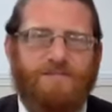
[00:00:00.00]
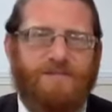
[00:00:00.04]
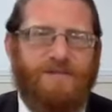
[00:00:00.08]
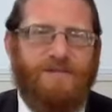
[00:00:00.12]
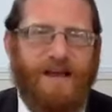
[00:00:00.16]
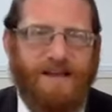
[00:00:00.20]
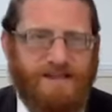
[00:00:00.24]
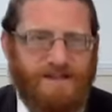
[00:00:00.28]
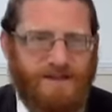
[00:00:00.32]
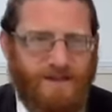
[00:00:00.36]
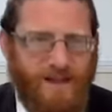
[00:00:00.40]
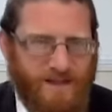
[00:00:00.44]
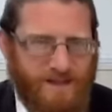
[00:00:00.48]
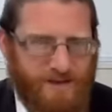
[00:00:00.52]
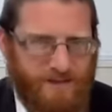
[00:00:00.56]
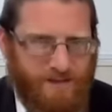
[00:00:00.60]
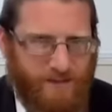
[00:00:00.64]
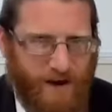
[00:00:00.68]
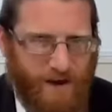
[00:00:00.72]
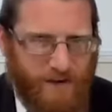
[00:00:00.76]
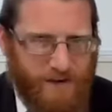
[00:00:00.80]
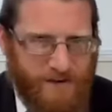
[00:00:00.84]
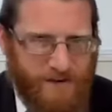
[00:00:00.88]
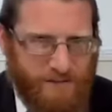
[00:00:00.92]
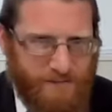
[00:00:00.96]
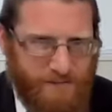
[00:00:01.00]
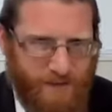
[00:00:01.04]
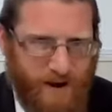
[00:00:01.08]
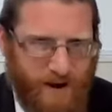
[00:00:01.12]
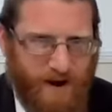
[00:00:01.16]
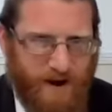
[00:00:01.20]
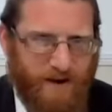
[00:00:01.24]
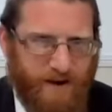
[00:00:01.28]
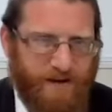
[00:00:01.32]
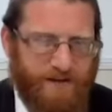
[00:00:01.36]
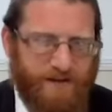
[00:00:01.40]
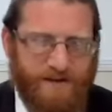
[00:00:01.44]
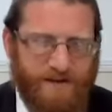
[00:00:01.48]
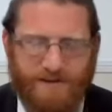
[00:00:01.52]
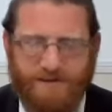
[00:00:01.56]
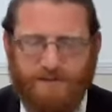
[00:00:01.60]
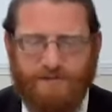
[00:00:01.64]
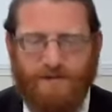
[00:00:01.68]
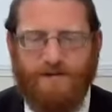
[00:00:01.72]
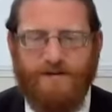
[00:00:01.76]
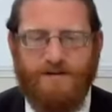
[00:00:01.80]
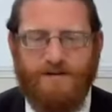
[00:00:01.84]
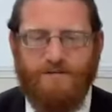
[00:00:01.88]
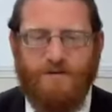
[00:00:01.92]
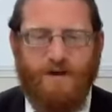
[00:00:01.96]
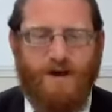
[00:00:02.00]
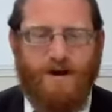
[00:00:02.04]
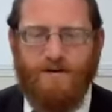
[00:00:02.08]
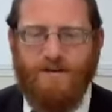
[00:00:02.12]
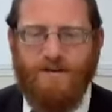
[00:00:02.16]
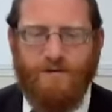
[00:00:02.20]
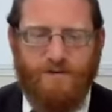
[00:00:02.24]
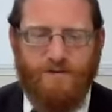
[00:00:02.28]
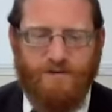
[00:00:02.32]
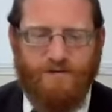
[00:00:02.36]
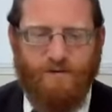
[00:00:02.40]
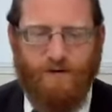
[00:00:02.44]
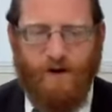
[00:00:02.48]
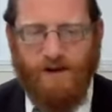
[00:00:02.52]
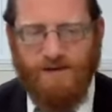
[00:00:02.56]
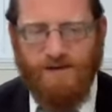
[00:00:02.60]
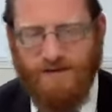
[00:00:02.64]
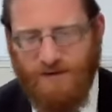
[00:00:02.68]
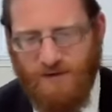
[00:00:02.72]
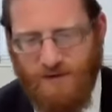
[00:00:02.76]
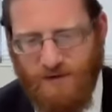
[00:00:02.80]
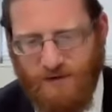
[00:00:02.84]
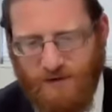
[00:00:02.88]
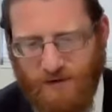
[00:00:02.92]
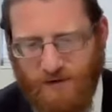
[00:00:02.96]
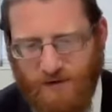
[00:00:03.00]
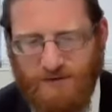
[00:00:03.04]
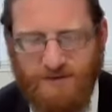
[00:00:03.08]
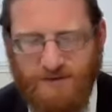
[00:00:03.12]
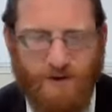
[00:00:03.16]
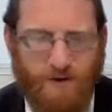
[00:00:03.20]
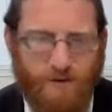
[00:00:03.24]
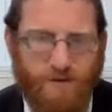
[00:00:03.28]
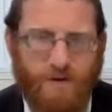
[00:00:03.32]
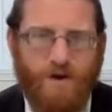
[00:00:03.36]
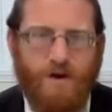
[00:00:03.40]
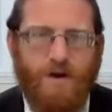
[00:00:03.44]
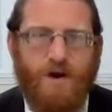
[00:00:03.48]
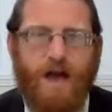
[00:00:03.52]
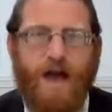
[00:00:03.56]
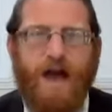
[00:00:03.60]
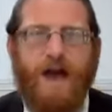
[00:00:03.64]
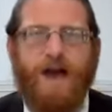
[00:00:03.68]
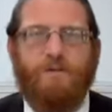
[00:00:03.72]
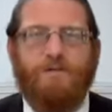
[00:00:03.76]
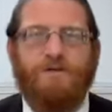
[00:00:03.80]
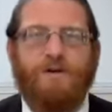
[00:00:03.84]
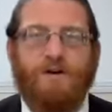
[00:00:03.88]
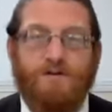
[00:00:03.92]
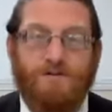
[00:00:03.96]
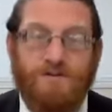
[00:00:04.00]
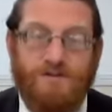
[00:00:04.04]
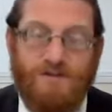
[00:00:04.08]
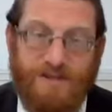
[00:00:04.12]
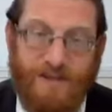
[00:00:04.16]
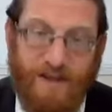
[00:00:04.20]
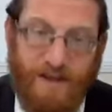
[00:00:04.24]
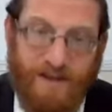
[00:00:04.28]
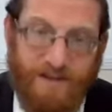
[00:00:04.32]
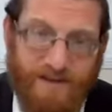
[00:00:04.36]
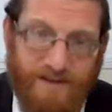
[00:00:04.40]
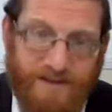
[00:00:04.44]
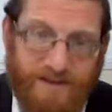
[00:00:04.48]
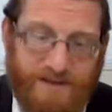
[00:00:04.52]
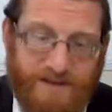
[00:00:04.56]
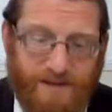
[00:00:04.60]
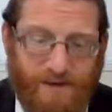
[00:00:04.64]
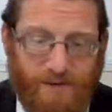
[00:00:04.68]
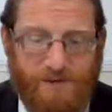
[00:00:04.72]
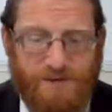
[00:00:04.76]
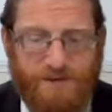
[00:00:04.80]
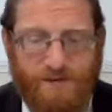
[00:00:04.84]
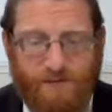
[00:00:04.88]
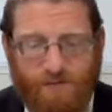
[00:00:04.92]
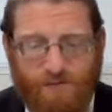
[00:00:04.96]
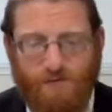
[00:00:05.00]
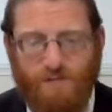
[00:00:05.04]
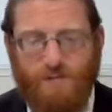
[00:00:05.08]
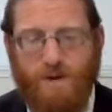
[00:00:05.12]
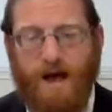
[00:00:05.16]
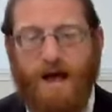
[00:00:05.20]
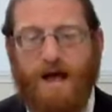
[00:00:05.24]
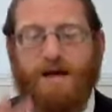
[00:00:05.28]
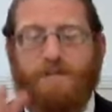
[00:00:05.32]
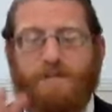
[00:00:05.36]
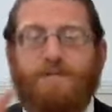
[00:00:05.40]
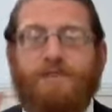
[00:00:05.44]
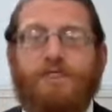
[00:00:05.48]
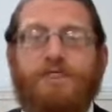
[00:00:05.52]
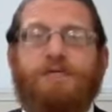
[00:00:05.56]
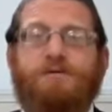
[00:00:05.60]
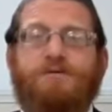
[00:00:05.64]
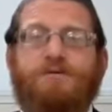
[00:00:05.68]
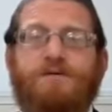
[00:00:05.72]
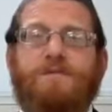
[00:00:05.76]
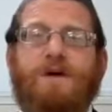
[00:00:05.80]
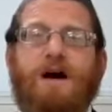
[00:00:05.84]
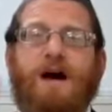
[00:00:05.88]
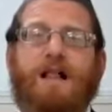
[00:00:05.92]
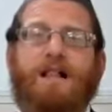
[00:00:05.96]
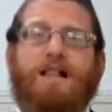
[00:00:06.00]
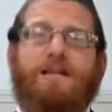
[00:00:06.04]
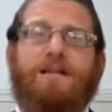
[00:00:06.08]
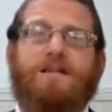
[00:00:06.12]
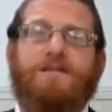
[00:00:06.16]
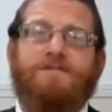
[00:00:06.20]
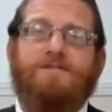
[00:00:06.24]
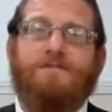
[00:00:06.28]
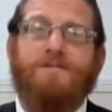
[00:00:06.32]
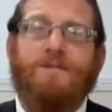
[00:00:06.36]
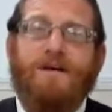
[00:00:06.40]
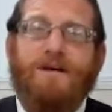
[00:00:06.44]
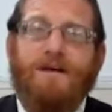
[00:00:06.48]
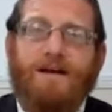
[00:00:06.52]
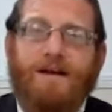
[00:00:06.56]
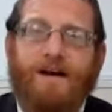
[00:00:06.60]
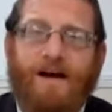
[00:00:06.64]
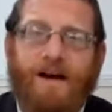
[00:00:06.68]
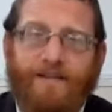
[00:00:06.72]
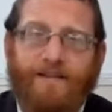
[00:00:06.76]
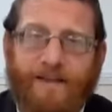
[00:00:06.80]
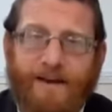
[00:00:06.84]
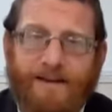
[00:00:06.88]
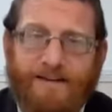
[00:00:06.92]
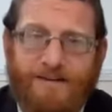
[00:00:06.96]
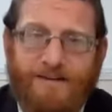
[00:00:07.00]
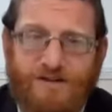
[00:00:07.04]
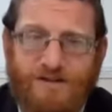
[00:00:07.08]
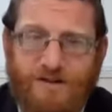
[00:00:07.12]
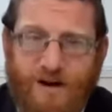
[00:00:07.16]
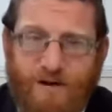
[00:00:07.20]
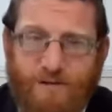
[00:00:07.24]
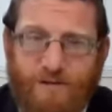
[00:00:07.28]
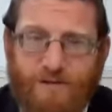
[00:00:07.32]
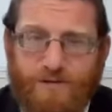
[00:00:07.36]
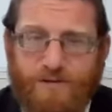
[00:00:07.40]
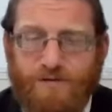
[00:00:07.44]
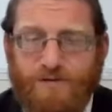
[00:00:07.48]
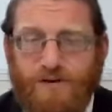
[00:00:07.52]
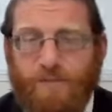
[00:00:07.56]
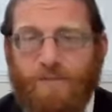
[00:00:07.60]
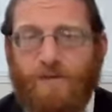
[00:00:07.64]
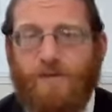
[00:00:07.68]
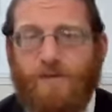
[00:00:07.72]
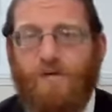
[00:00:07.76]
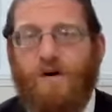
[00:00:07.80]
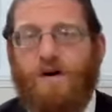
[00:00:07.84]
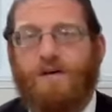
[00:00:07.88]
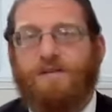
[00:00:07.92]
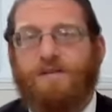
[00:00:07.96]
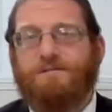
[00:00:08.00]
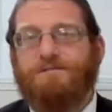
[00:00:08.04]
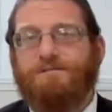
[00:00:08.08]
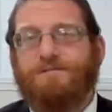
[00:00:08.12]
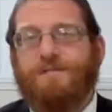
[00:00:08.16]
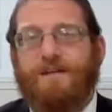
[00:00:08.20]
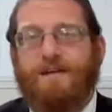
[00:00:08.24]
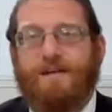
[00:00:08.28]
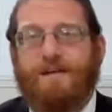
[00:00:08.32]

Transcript: That's very rare. It's very rare that we find such a thing. So how do we understand this? So there's a few mahalchim, three mahalchim I'd like to share with you. Number one,